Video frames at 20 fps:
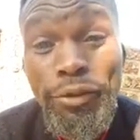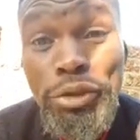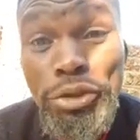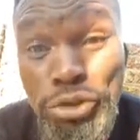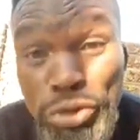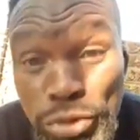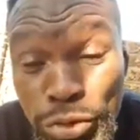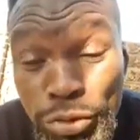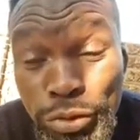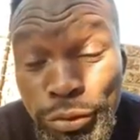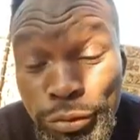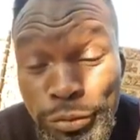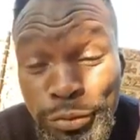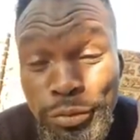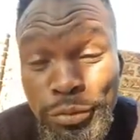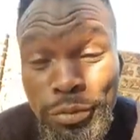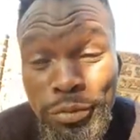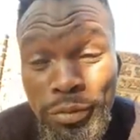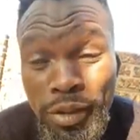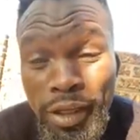you?
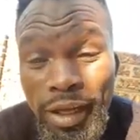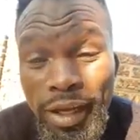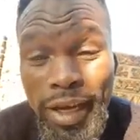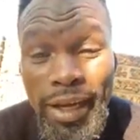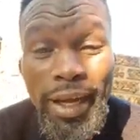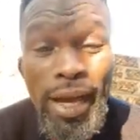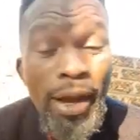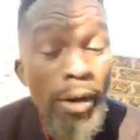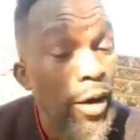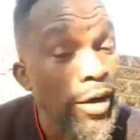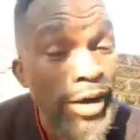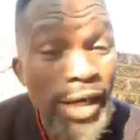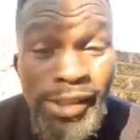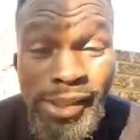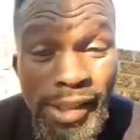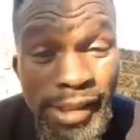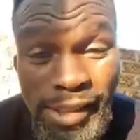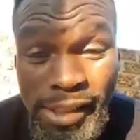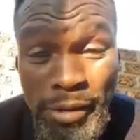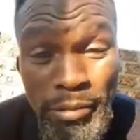And I want to ask
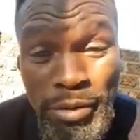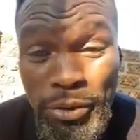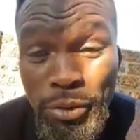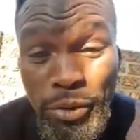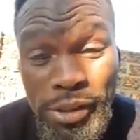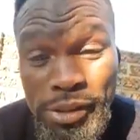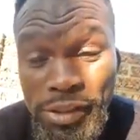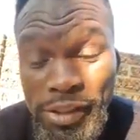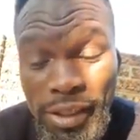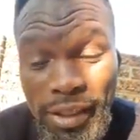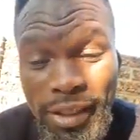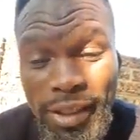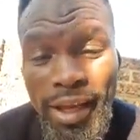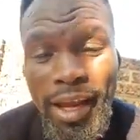a simple question.